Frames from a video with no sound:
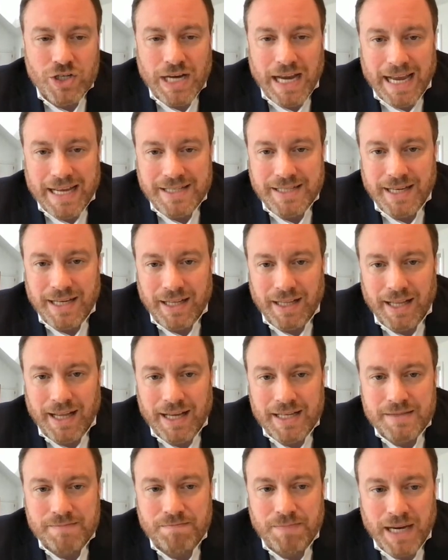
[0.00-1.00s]
asset
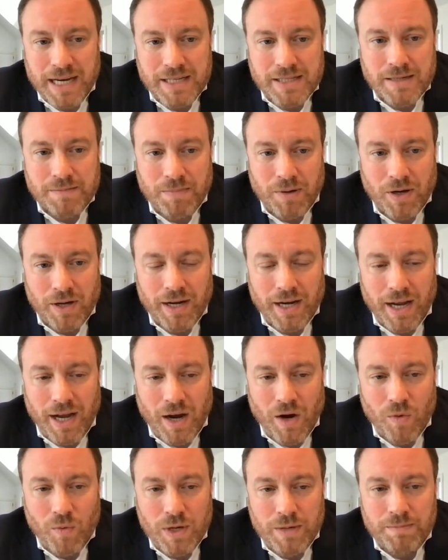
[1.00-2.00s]
class based upon
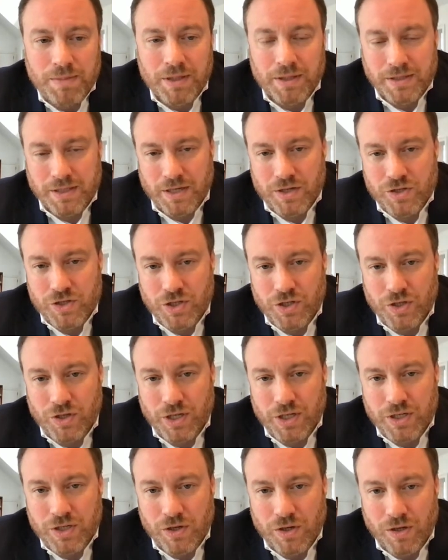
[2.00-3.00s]
how we built our
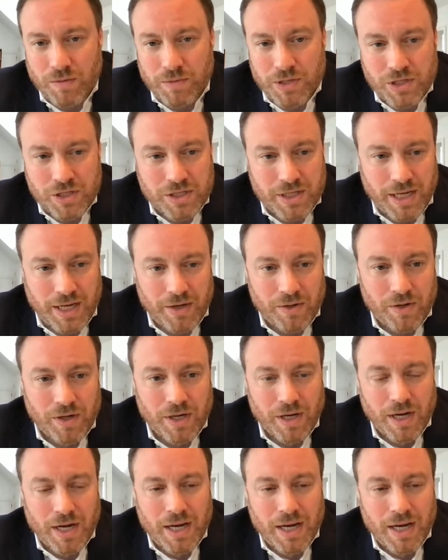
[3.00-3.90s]
security token, which is now